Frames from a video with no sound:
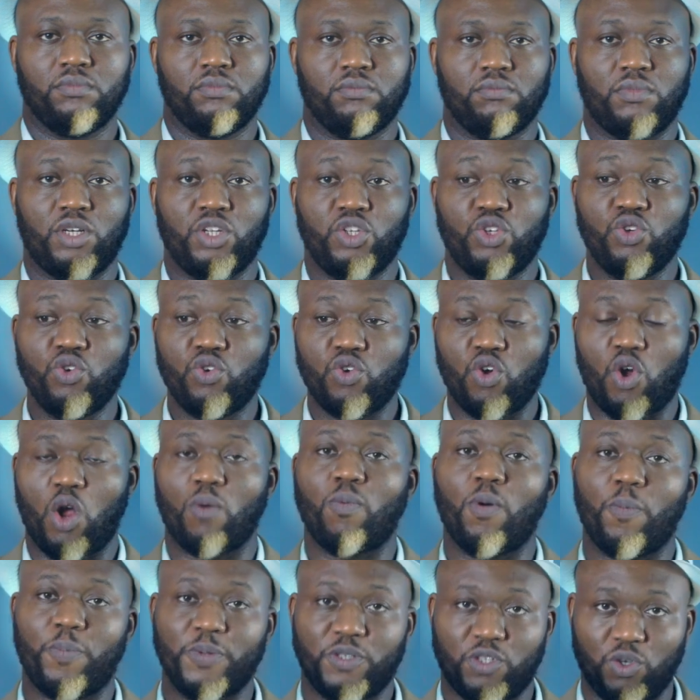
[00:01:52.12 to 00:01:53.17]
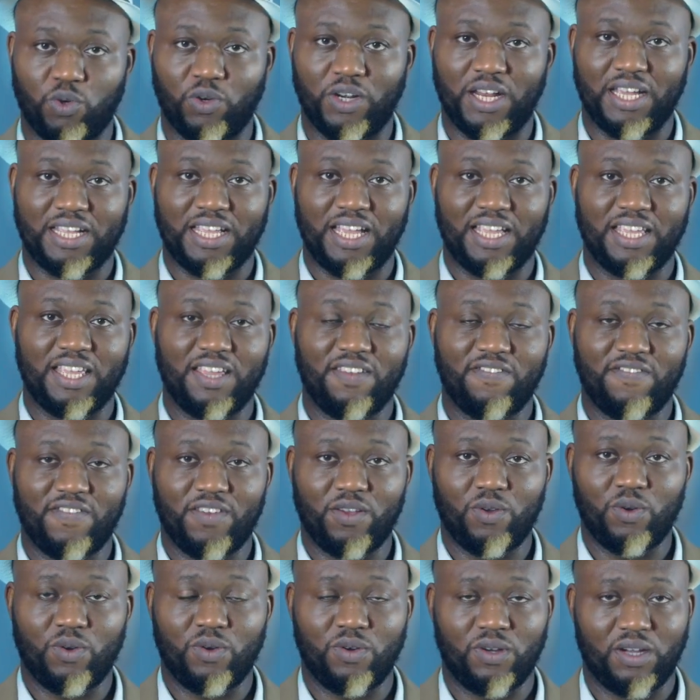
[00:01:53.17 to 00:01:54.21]
Well, you could come up with your own, like I gave
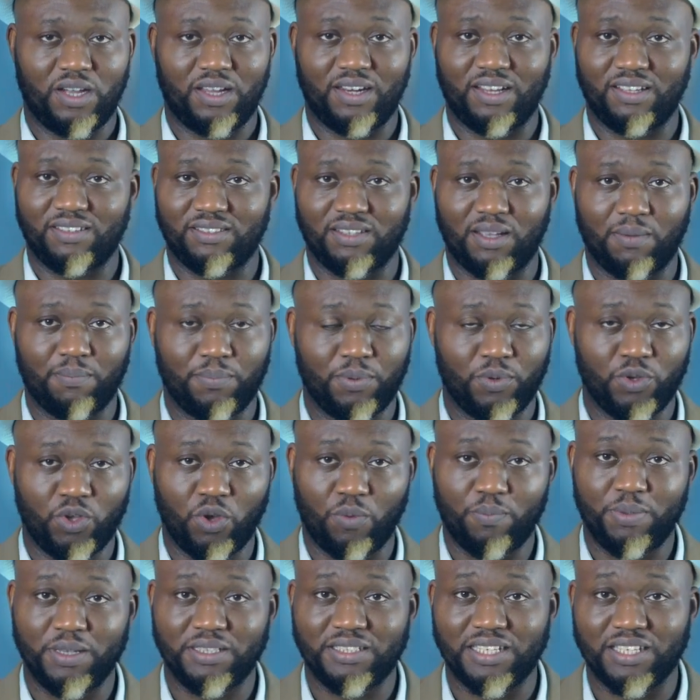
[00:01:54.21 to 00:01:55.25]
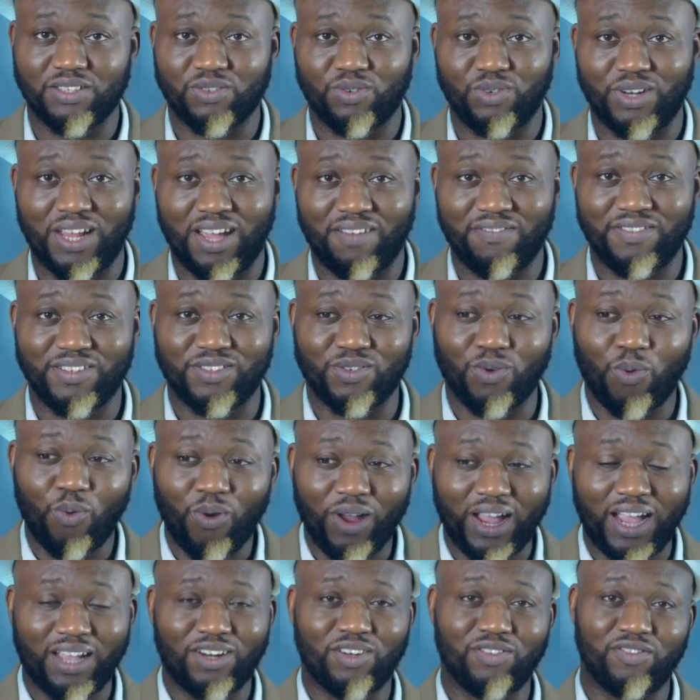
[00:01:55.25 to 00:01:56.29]
you an example. Your business could have its own
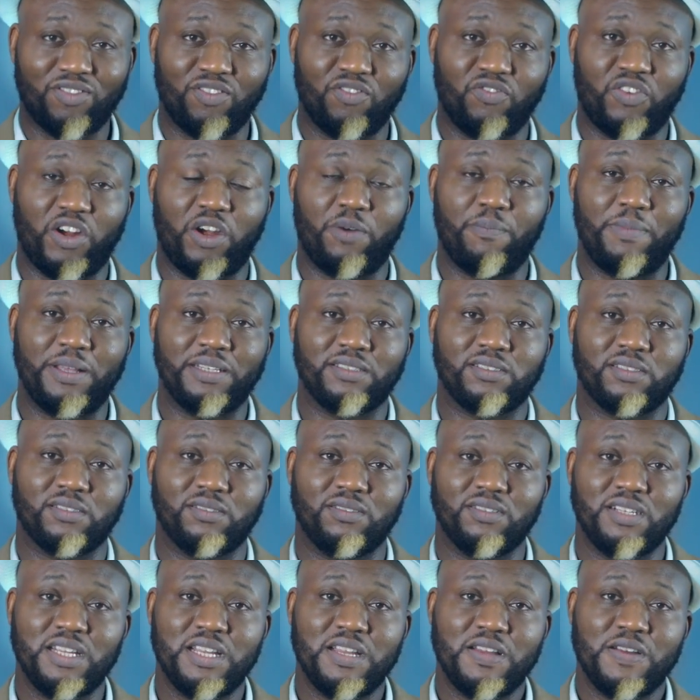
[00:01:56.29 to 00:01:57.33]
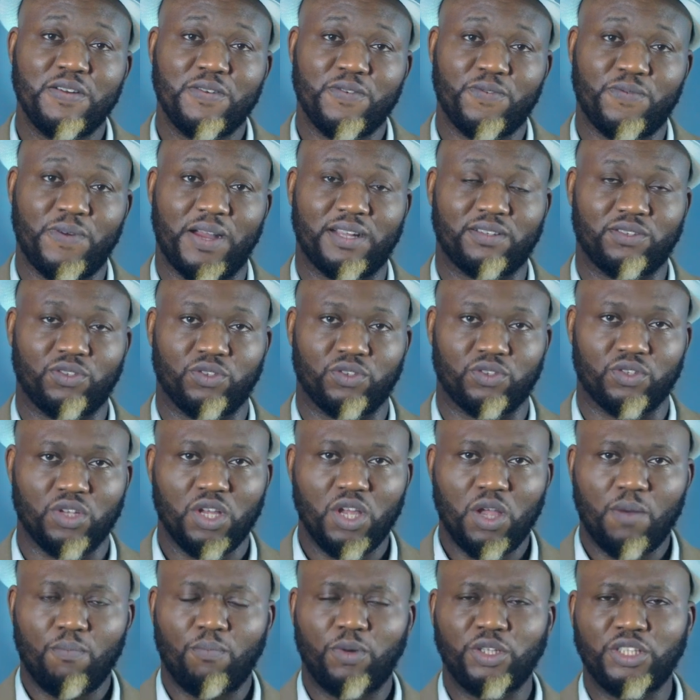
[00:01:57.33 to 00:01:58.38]
kind of environmental factors,
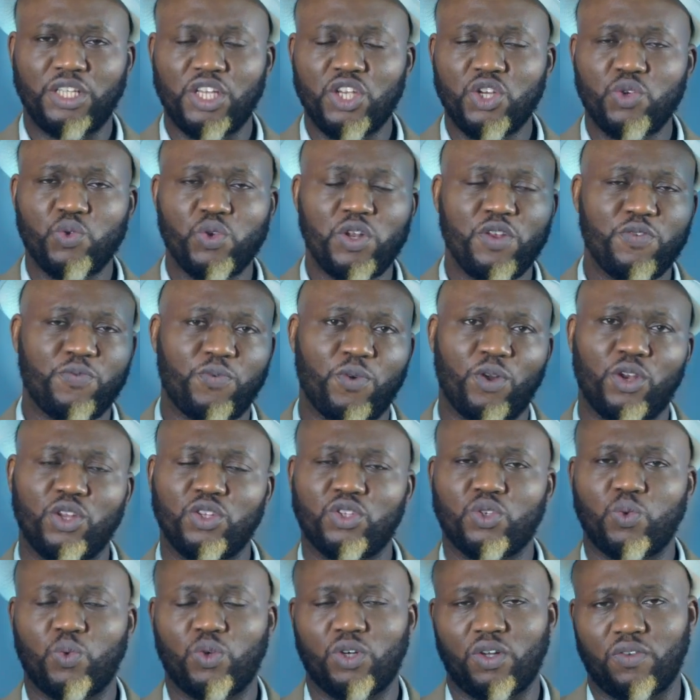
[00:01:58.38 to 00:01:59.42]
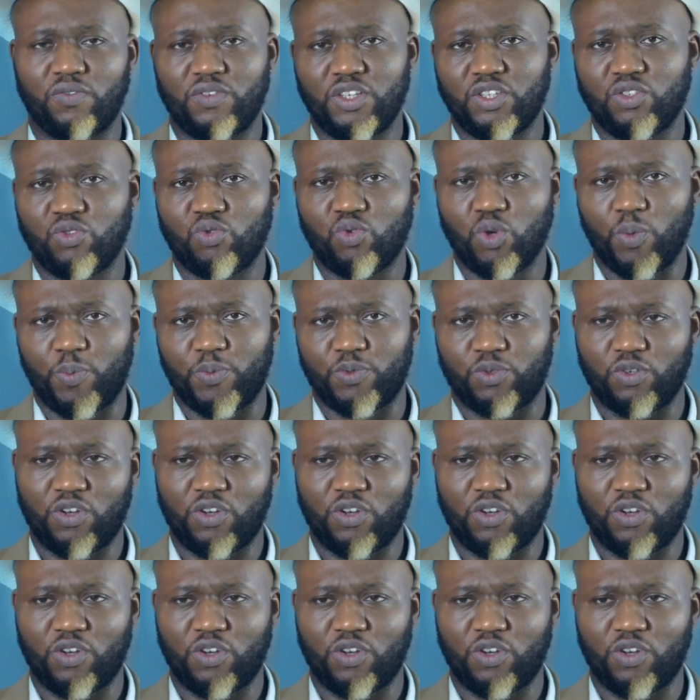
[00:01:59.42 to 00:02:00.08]
but they usually fall into one of these groups.